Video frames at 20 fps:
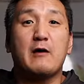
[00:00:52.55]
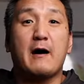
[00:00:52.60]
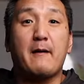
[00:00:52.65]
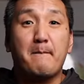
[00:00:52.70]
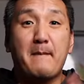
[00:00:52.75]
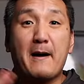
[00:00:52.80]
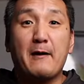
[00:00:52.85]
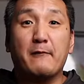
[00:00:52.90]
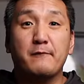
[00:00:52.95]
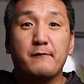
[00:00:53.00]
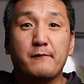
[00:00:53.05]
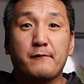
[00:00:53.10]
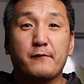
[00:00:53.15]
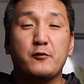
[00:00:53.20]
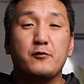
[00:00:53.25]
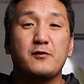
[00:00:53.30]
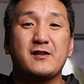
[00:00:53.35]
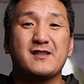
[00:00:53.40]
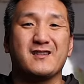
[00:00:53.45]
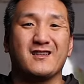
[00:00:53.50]
while mountain
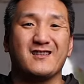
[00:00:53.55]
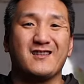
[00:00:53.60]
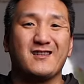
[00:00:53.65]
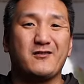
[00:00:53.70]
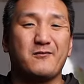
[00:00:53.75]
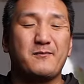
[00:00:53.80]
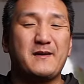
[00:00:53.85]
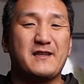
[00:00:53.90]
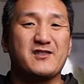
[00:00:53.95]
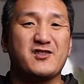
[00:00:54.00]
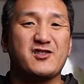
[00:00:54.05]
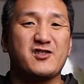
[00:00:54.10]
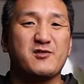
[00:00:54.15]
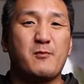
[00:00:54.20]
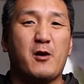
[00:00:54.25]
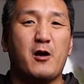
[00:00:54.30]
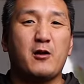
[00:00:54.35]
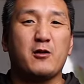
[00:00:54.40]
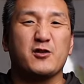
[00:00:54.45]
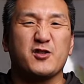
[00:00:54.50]
fruit is a little bit
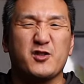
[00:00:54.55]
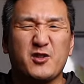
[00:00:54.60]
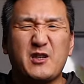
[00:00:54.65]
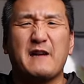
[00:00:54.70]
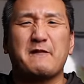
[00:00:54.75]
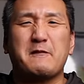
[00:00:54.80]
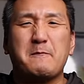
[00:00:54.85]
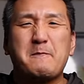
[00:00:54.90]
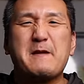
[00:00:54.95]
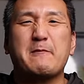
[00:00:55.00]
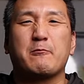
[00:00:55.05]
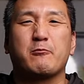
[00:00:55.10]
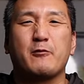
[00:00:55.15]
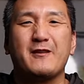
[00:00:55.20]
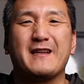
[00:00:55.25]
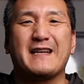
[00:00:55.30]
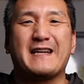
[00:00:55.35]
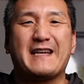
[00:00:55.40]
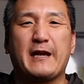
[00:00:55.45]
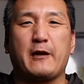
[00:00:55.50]
smaller, so you have to be
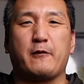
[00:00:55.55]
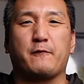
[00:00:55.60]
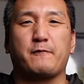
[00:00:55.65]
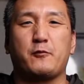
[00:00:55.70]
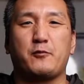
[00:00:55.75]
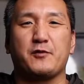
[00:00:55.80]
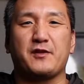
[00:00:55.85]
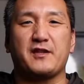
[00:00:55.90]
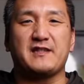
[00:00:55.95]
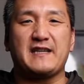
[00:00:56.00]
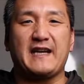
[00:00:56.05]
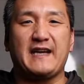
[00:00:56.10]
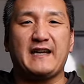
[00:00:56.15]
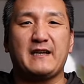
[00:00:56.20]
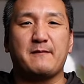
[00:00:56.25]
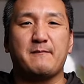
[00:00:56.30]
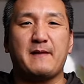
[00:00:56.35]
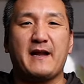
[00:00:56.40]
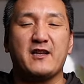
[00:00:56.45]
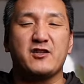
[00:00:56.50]
really careful with the
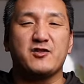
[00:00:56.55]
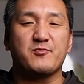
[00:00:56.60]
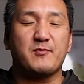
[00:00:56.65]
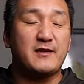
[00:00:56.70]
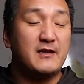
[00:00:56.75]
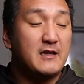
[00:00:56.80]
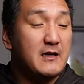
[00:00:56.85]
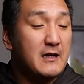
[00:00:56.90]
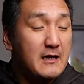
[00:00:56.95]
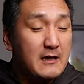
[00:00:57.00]
tannin management.